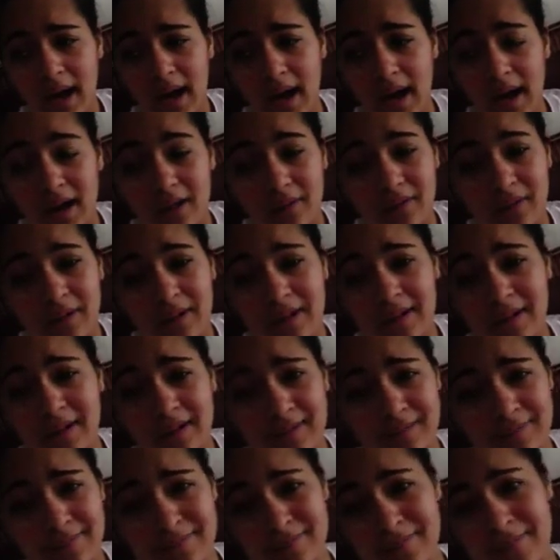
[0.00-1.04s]
I've
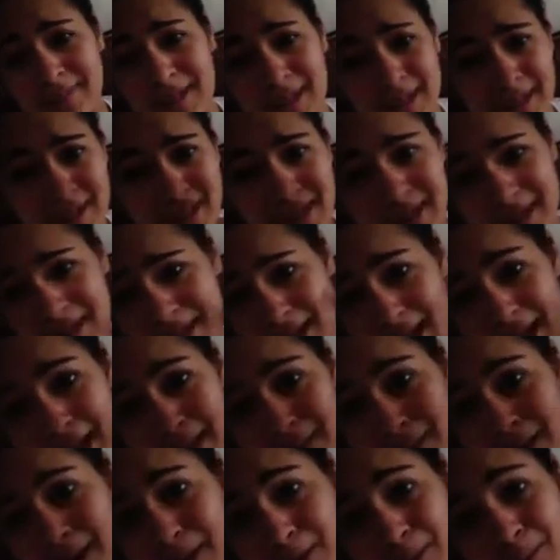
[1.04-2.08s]
came
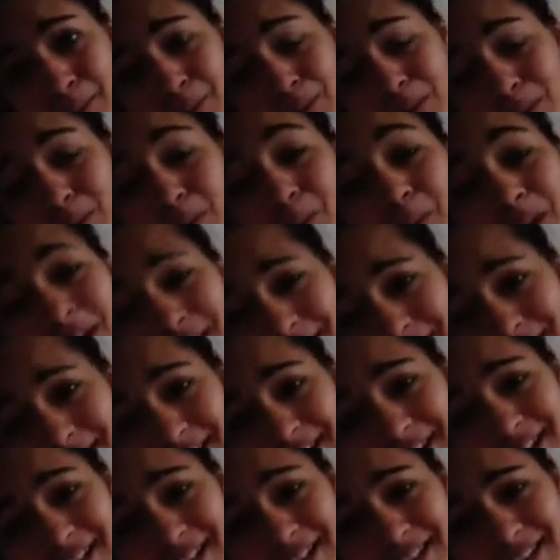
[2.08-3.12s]
out more than
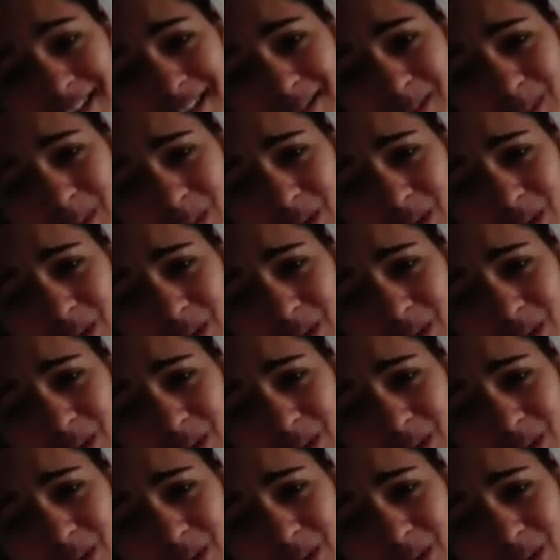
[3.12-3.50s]
once with